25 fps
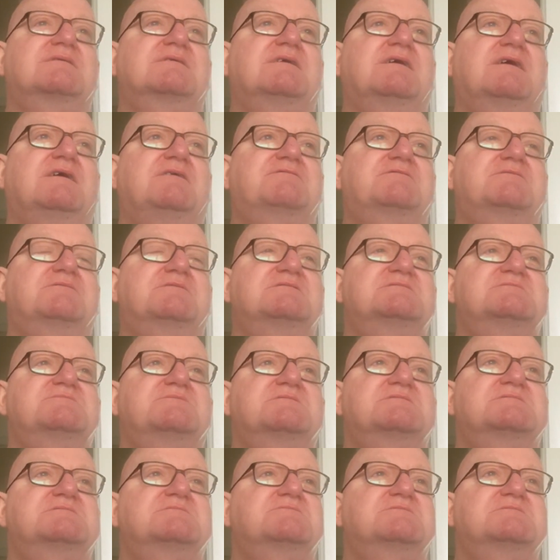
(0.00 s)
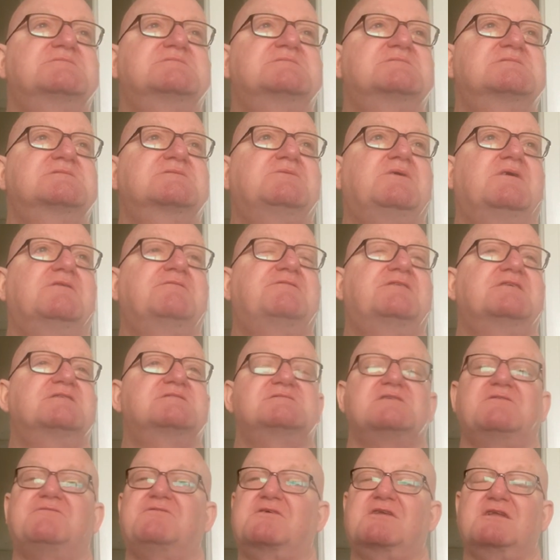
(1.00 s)
afterwards was quite
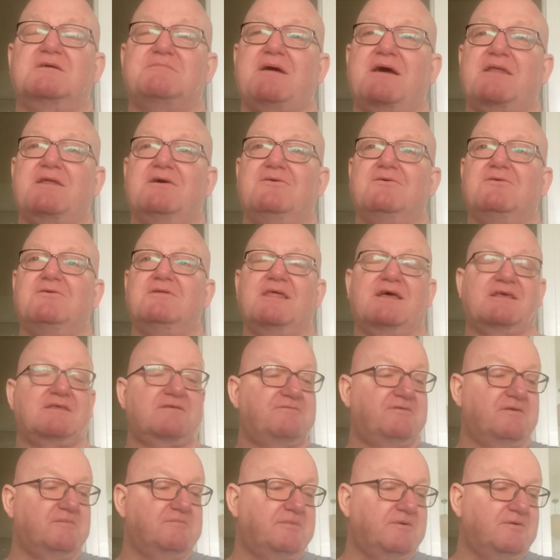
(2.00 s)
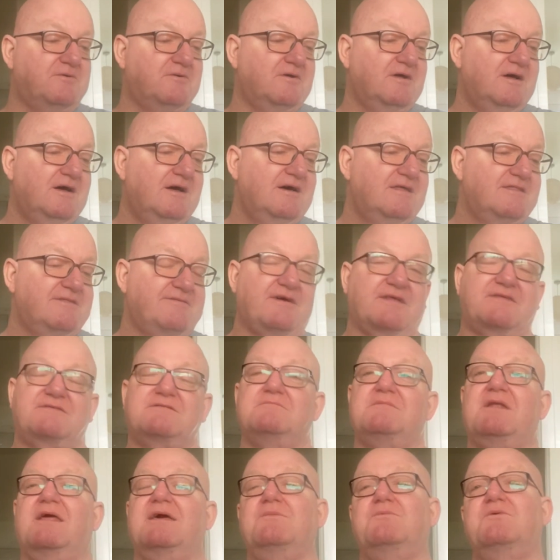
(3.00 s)
philosophical about it all. That's football. They've had
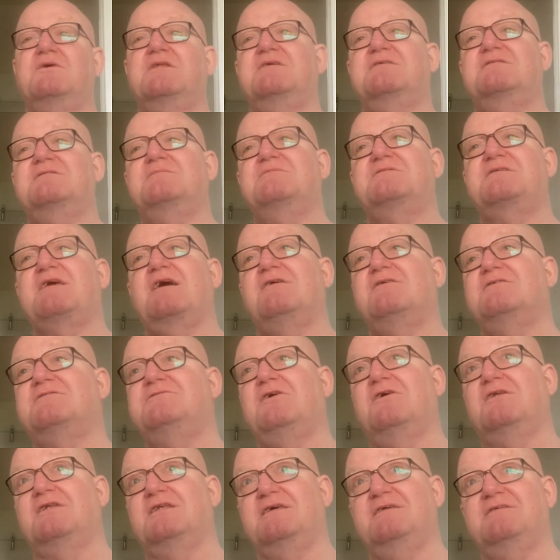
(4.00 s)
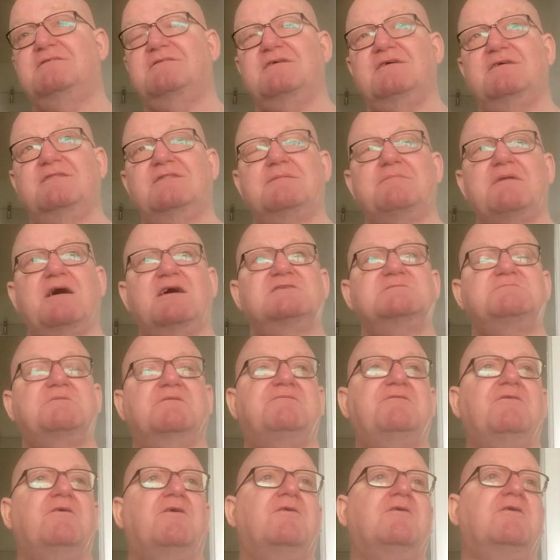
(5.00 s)
some late winners themselves, not least in the match
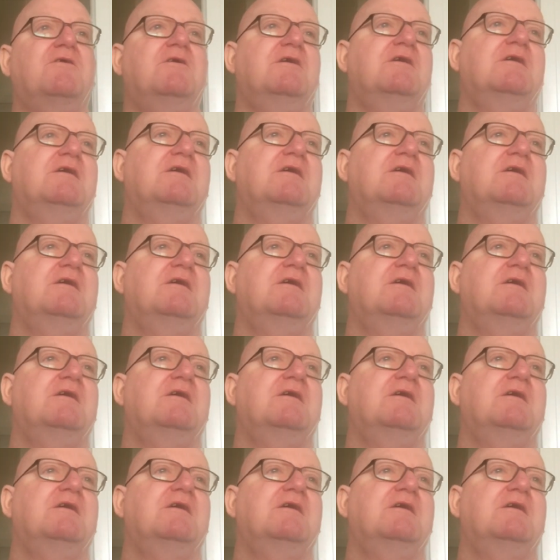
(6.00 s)
before